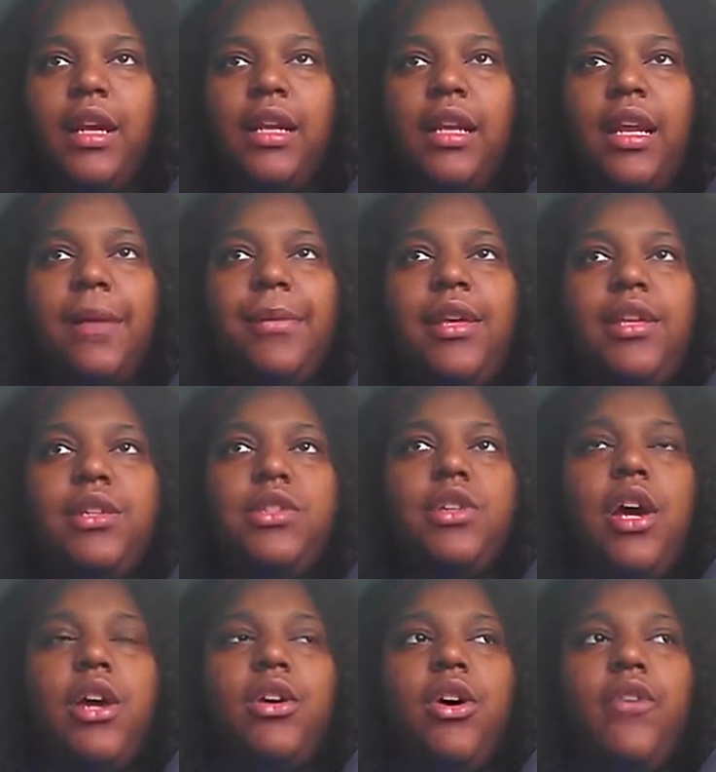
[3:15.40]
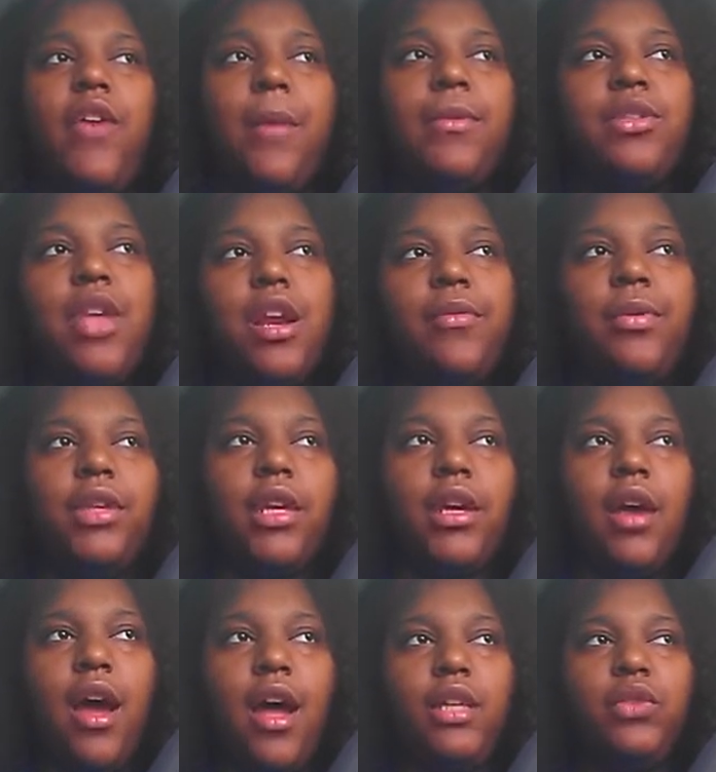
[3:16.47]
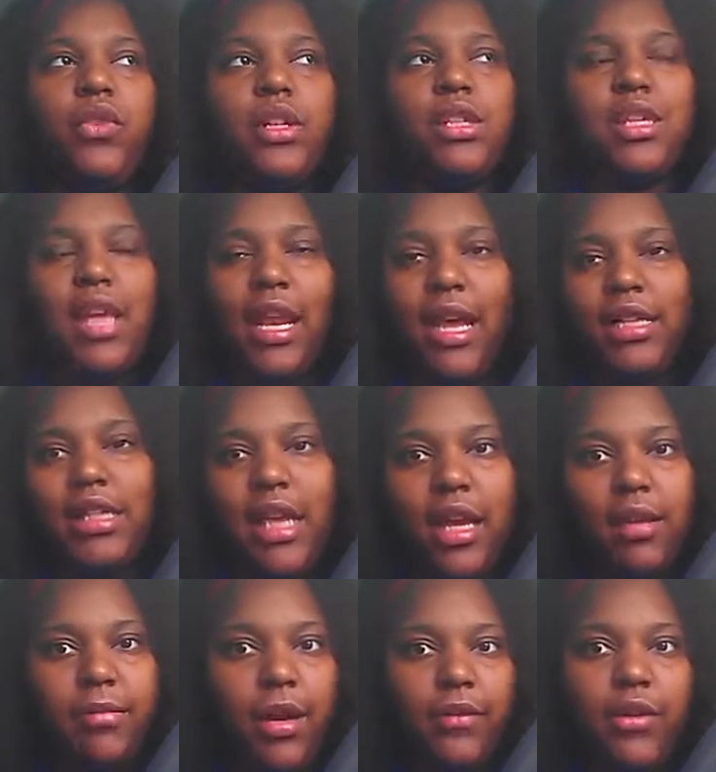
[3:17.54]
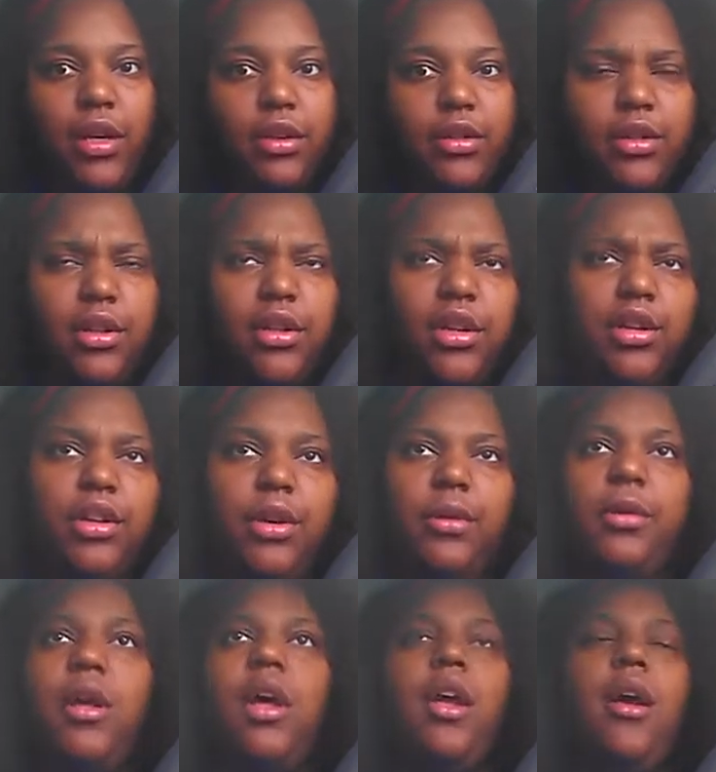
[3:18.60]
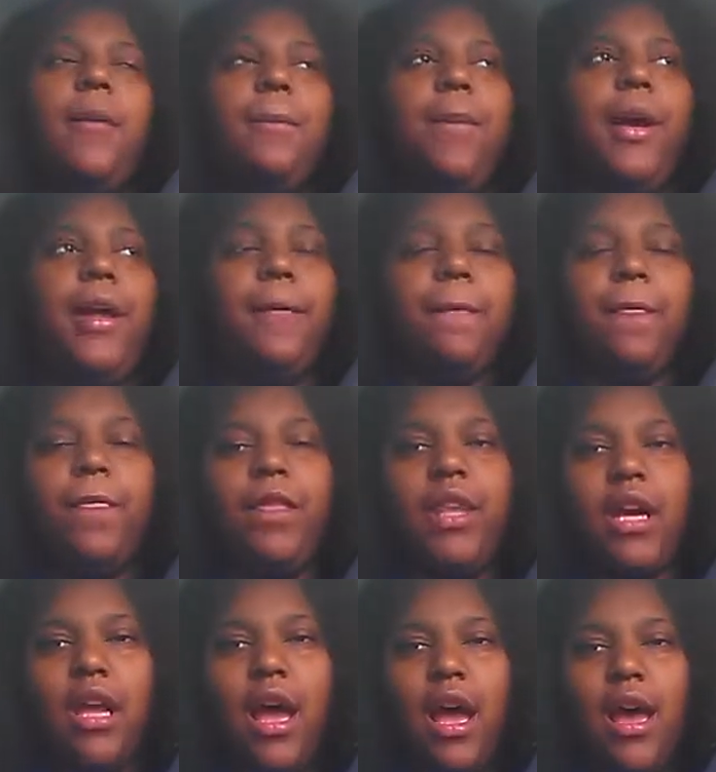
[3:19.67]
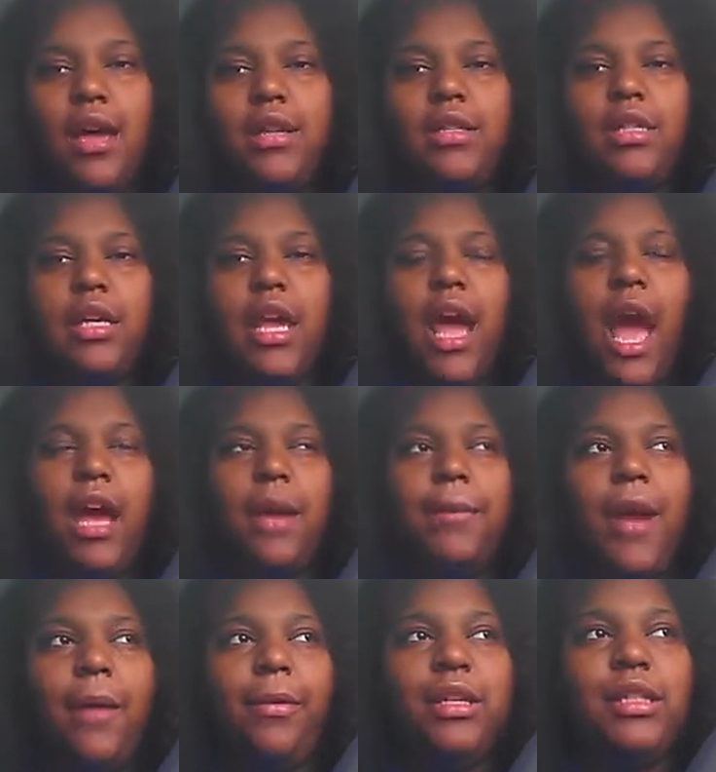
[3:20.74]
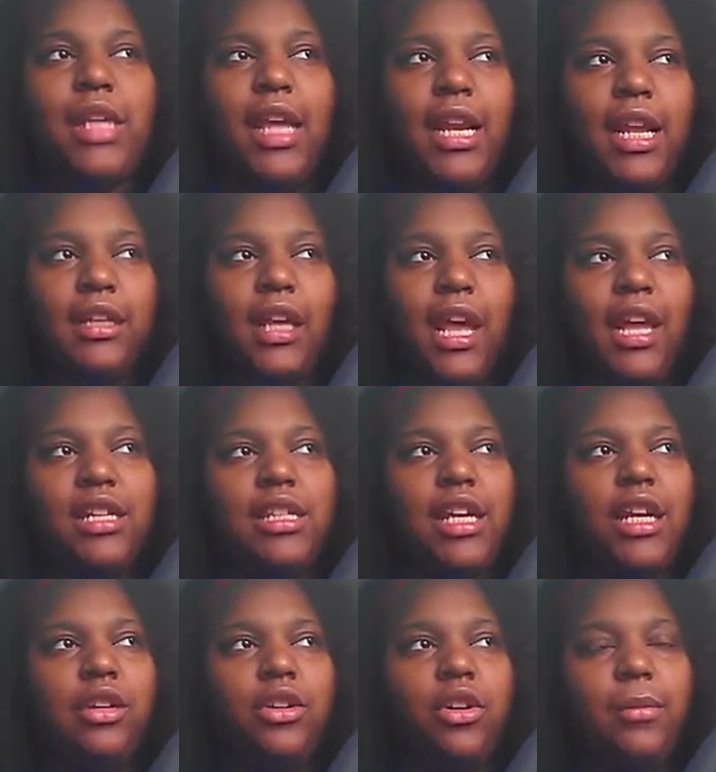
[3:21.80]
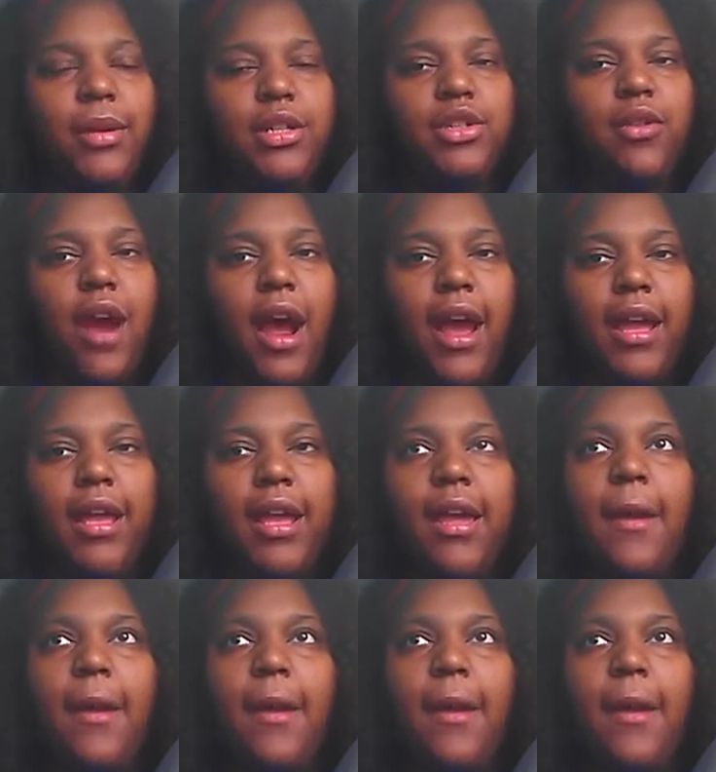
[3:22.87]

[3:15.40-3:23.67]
Let me start off. I'm going to start off with the cons first, because I like to end my videos on a good note. But the cons, I could probably say that the ends get a little bit dry